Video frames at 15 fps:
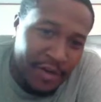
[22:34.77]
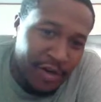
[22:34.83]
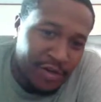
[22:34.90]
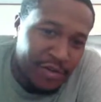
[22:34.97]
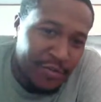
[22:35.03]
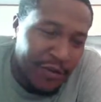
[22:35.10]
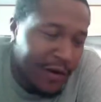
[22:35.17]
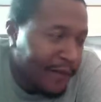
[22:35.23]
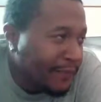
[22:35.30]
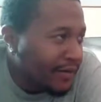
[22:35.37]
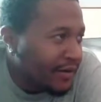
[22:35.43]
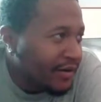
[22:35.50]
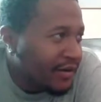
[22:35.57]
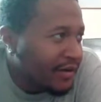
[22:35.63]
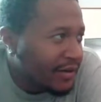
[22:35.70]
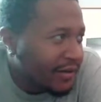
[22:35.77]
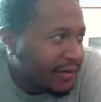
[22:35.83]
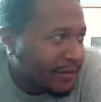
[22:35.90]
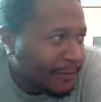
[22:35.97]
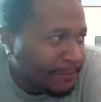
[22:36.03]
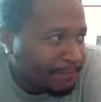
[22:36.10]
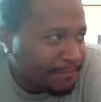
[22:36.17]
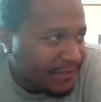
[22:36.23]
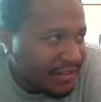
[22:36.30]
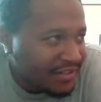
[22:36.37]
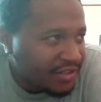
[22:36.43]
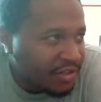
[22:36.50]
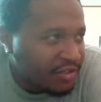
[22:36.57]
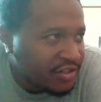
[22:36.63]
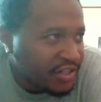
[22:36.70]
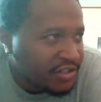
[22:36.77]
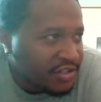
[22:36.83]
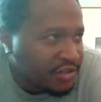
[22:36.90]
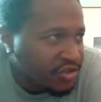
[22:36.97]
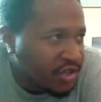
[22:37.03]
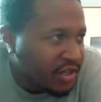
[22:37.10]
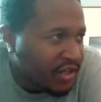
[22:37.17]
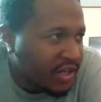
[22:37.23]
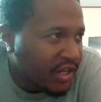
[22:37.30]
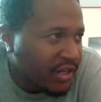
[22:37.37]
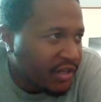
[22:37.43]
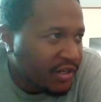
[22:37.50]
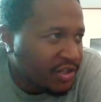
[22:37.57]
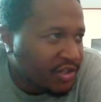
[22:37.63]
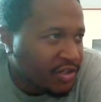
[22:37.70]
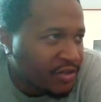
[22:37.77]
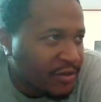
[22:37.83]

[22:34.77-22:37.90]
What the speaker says: No Jamal Murray. They still trying to get it. They still.